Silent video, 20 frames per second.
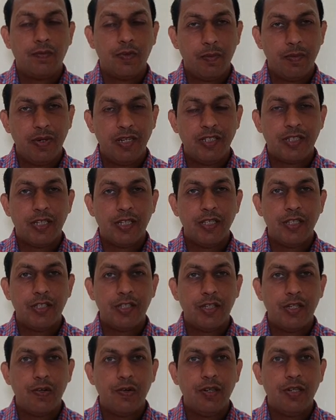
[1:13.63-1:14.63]
its
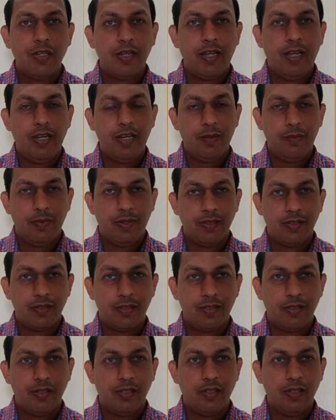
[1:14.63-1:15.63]
constituent
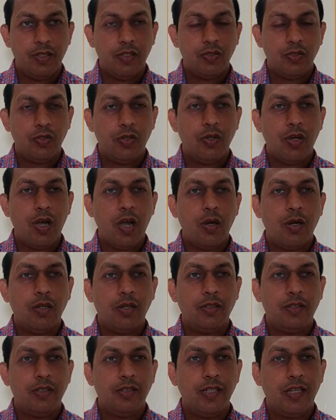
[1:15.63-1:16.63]
elements. So
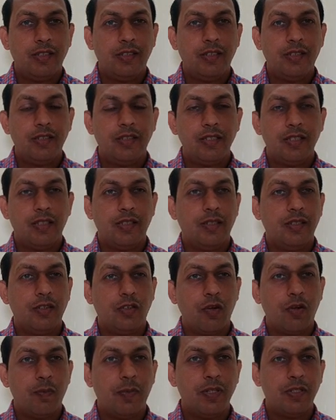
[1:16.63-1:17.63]
these are the
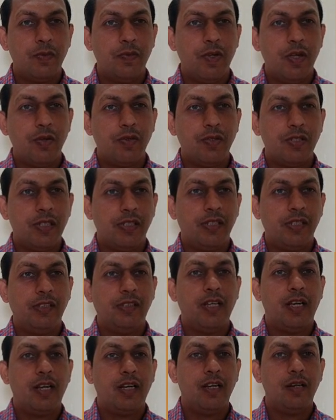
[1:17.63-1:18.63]
topics we have seen in the
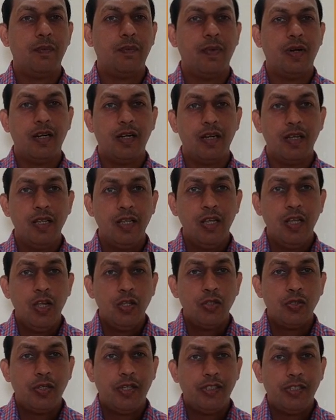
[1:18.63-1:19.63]
earlier part.
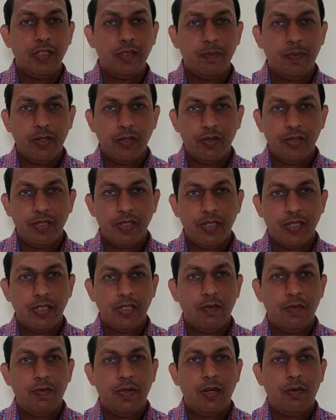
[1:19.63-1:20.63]
So in this particular
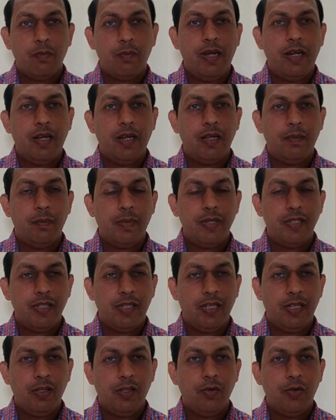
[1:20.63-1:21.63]
session, we are
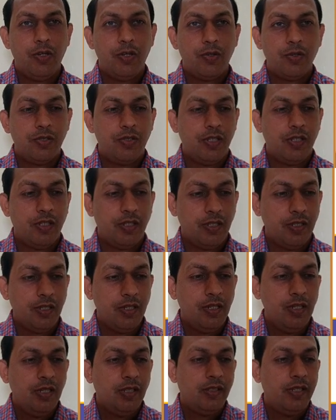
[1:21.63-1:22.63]
basically going to see
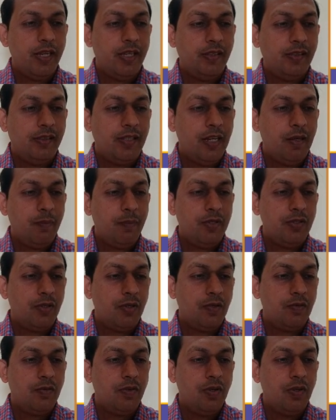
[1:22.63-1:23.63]
the enthalpies
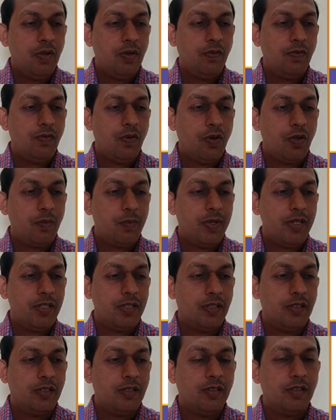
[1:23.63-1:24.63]
of
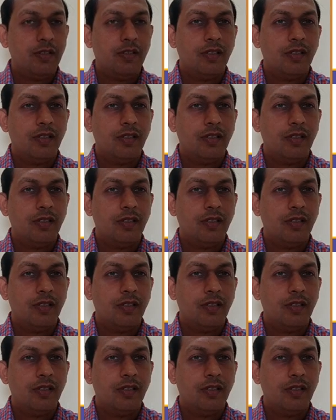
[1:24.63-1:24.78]
formation.